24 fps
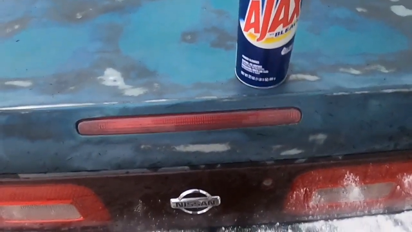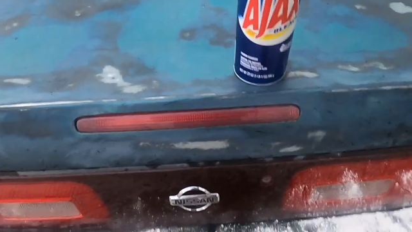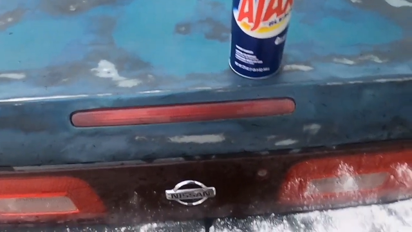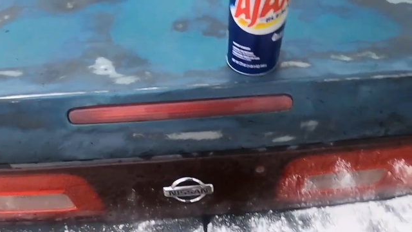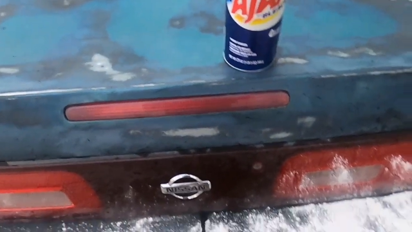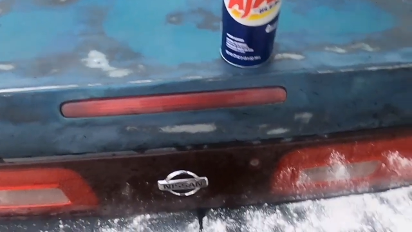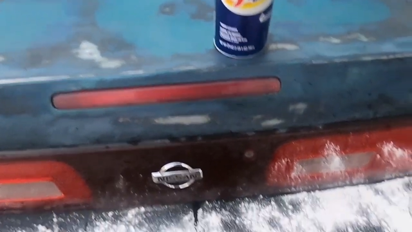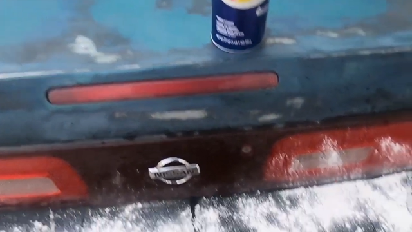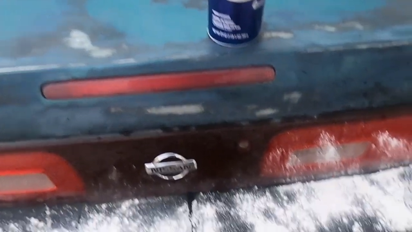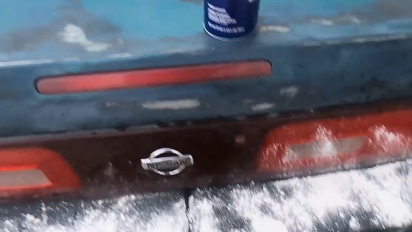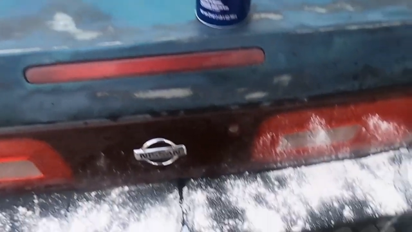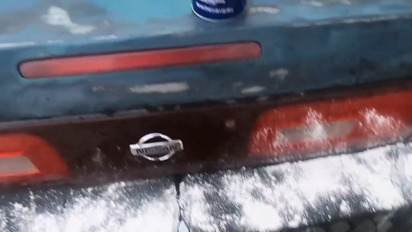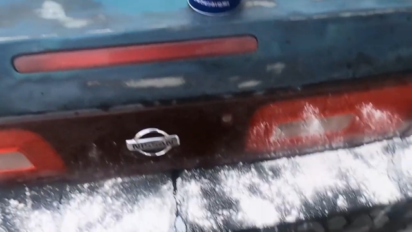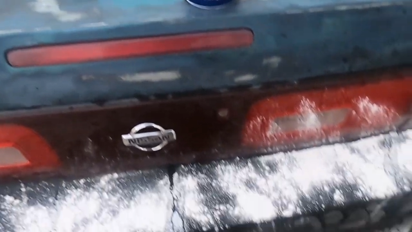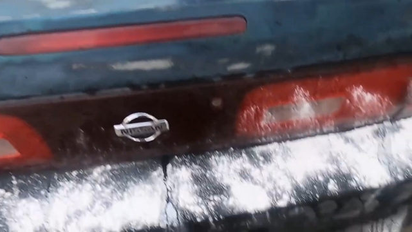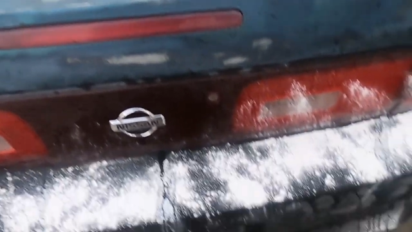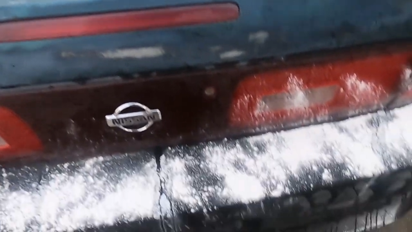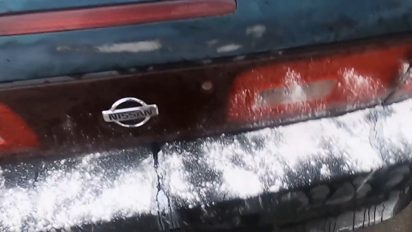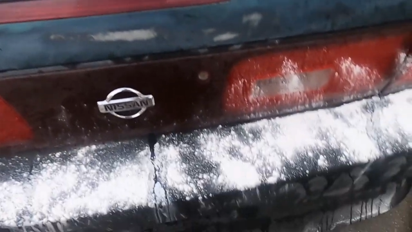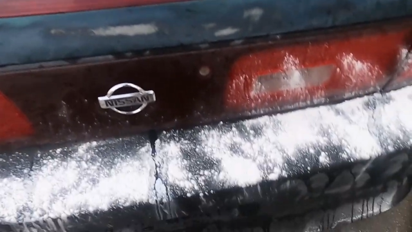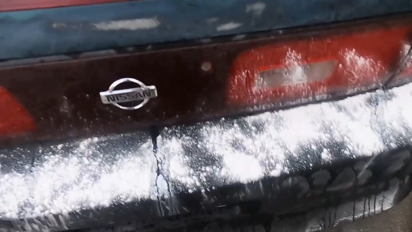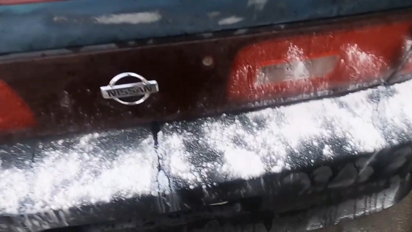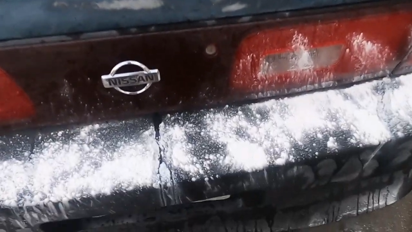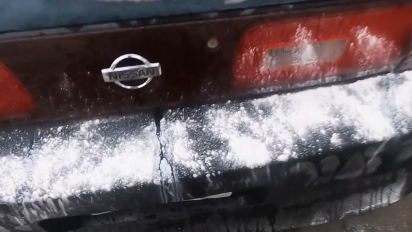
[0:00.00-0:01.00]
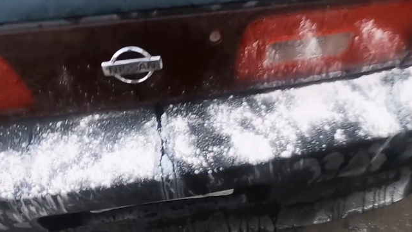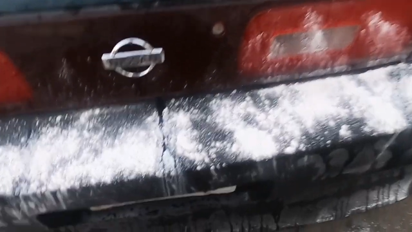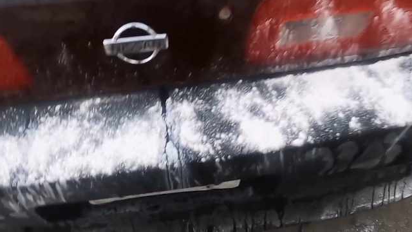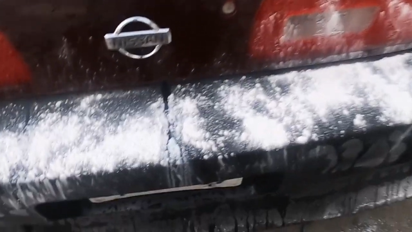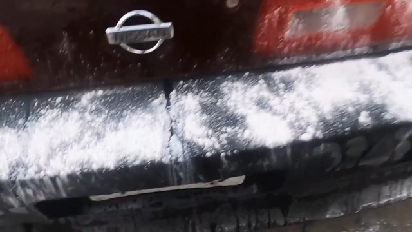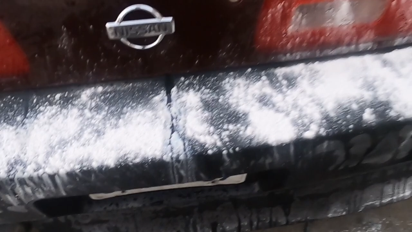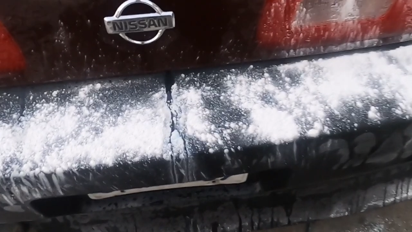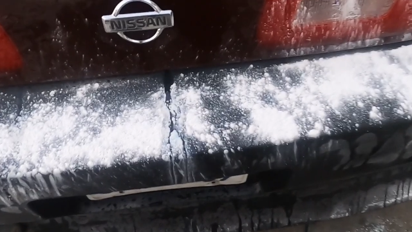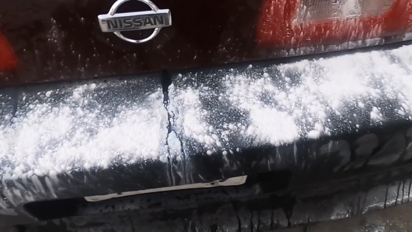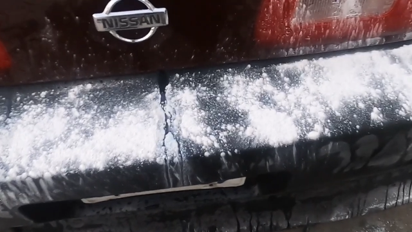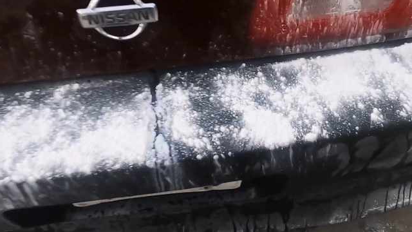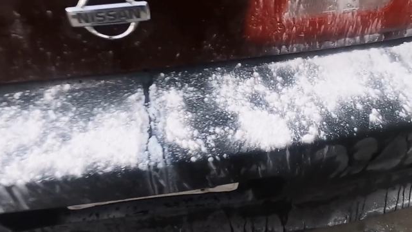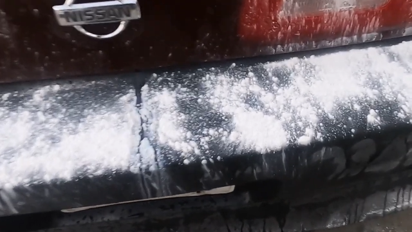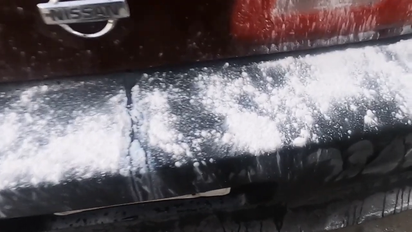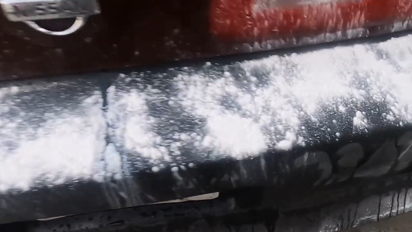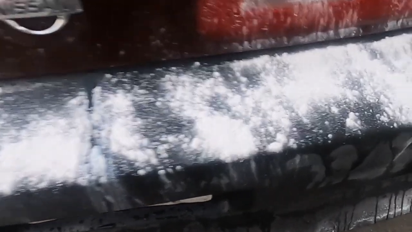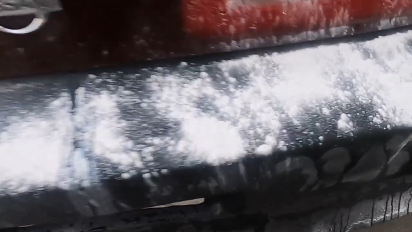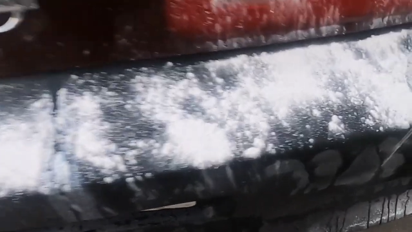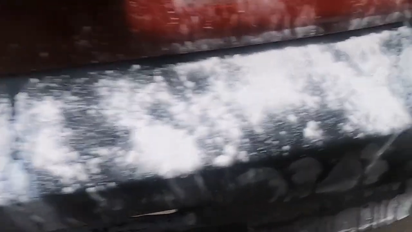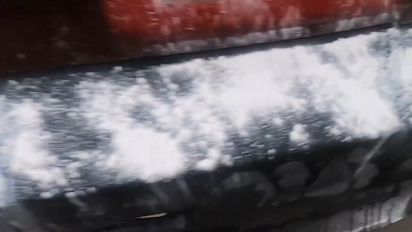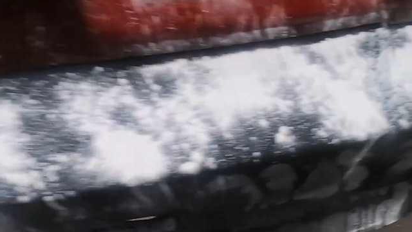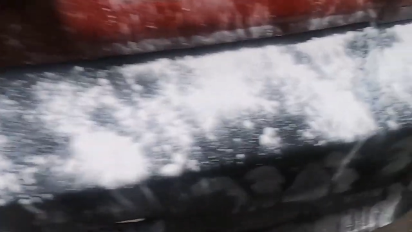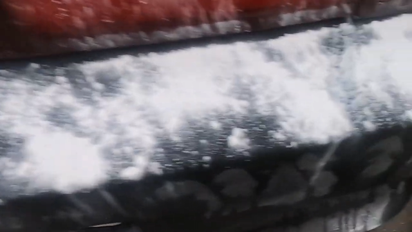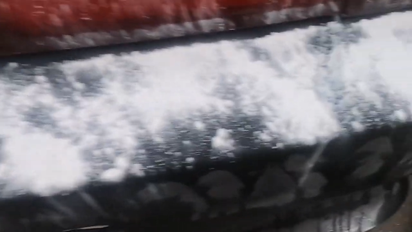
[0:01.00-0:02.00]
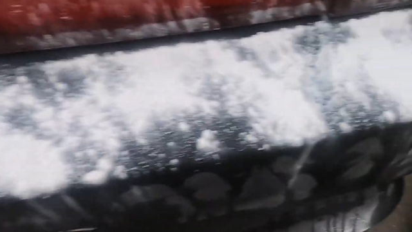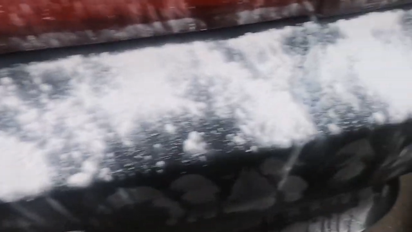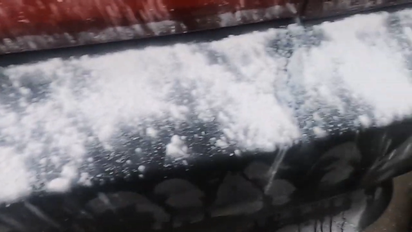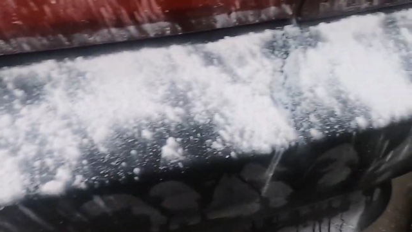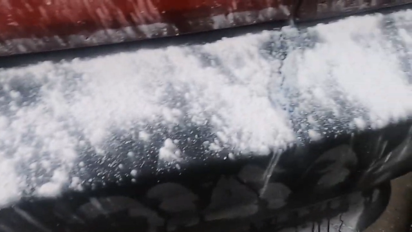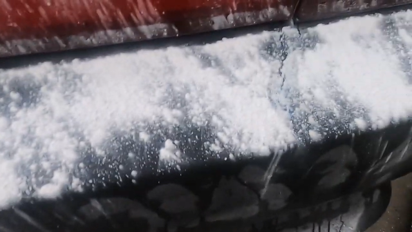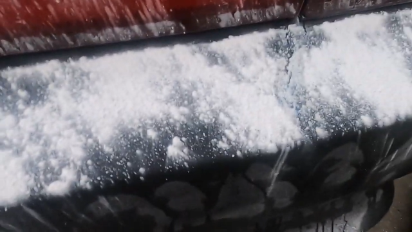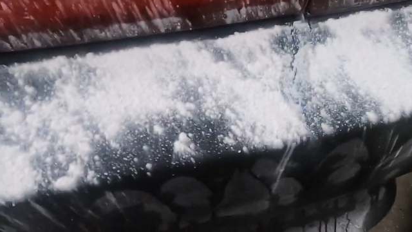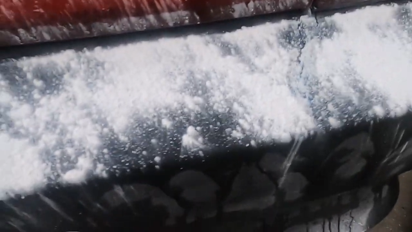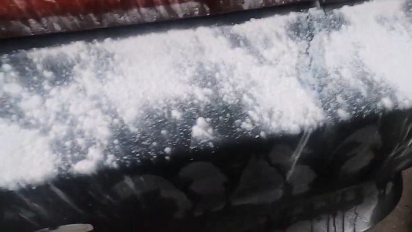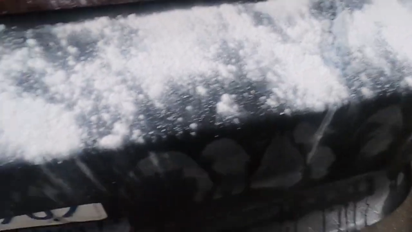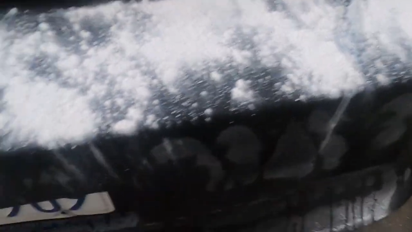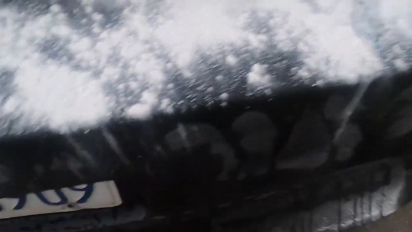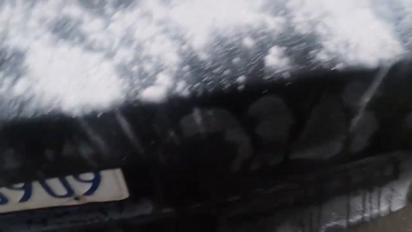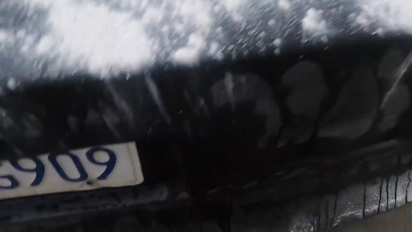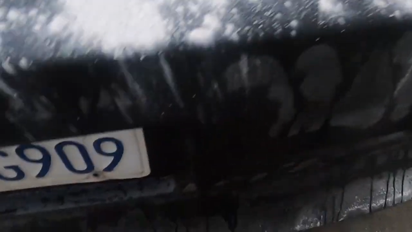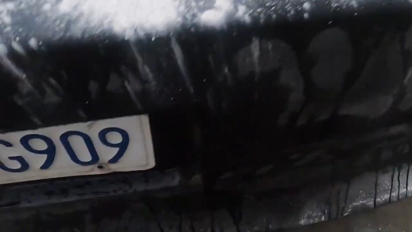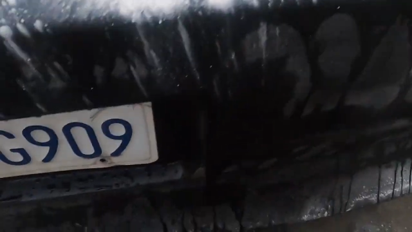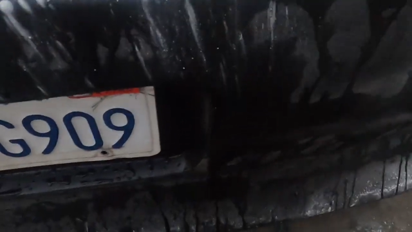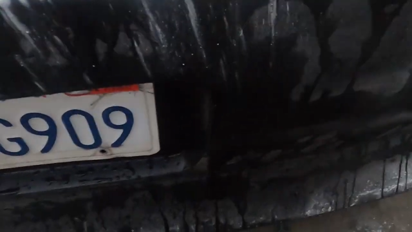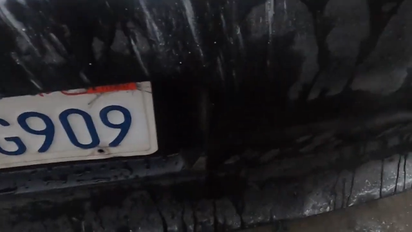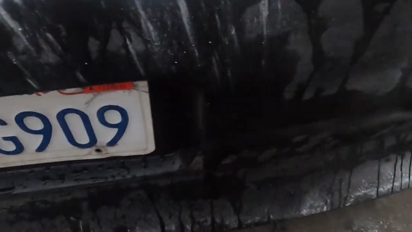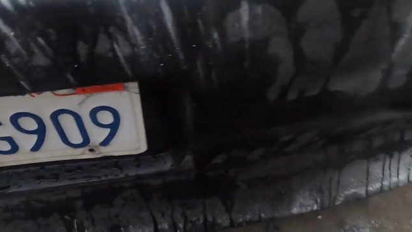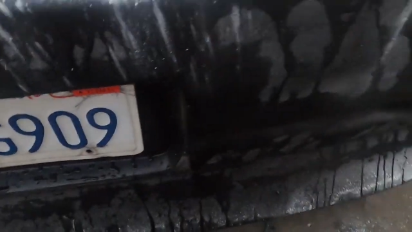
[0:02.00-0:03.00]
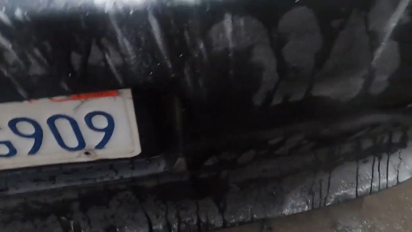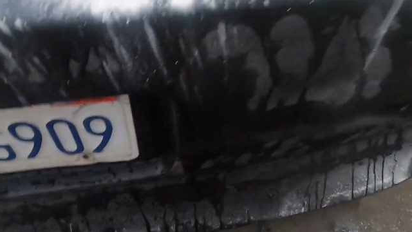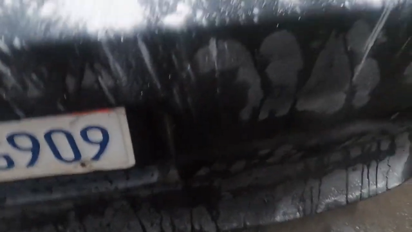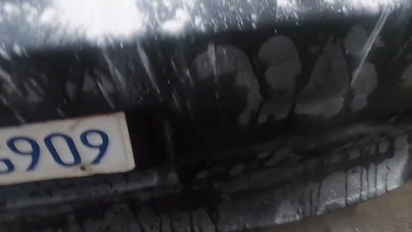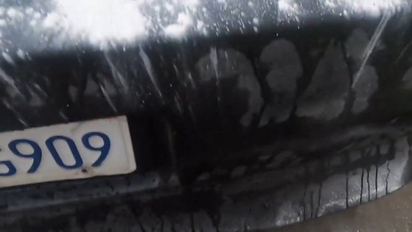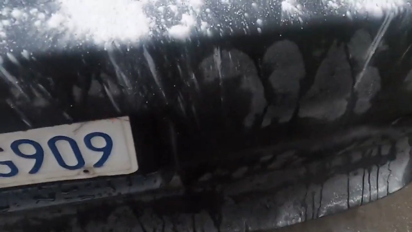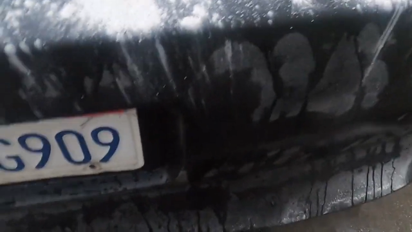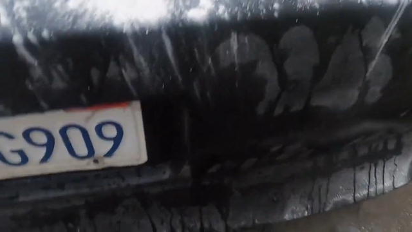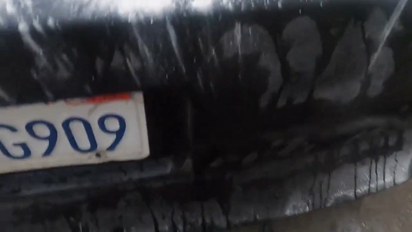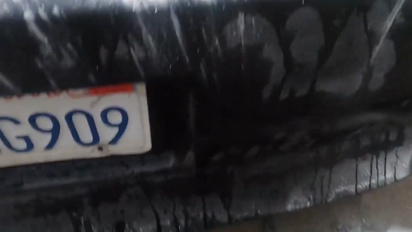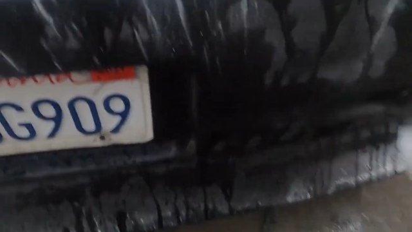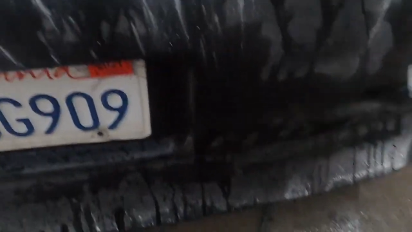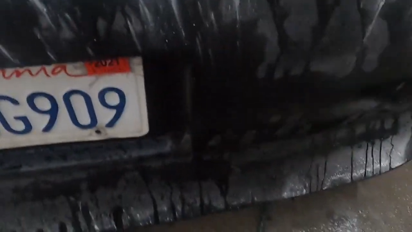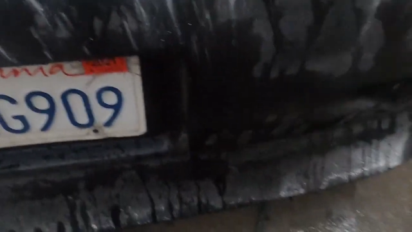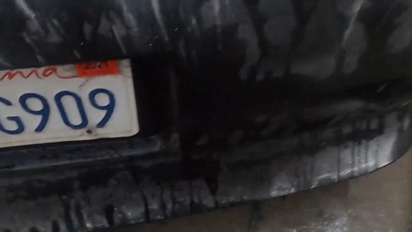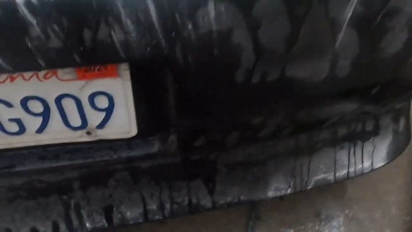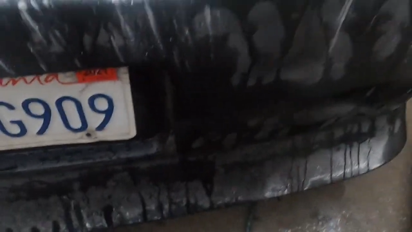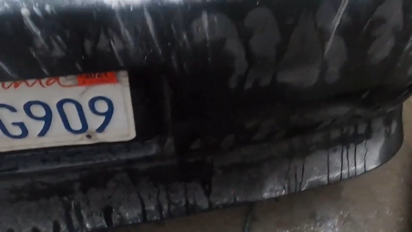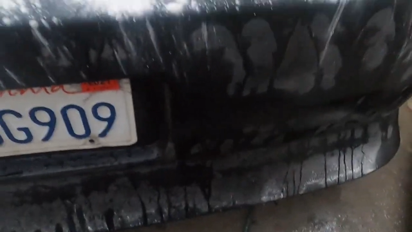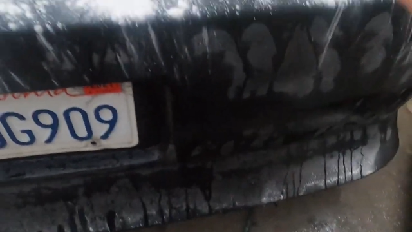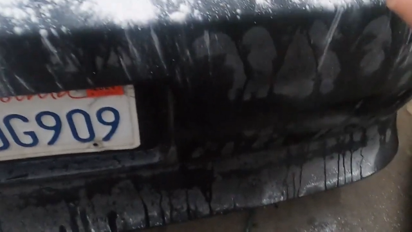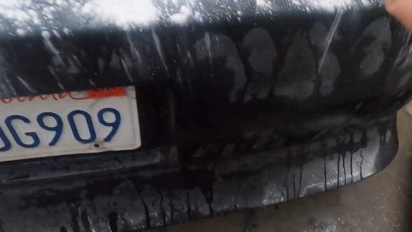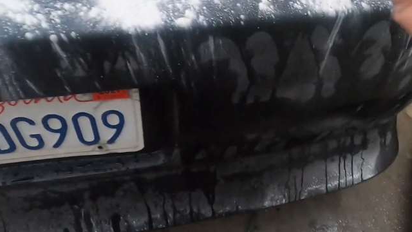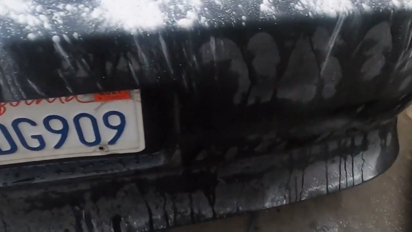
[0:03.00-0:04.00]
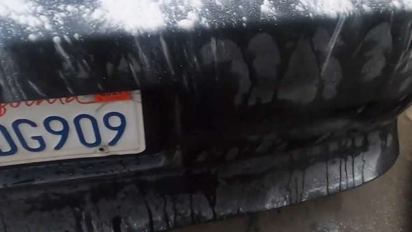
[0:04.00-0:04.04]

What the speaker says: No face is visible, so there are no lips to read.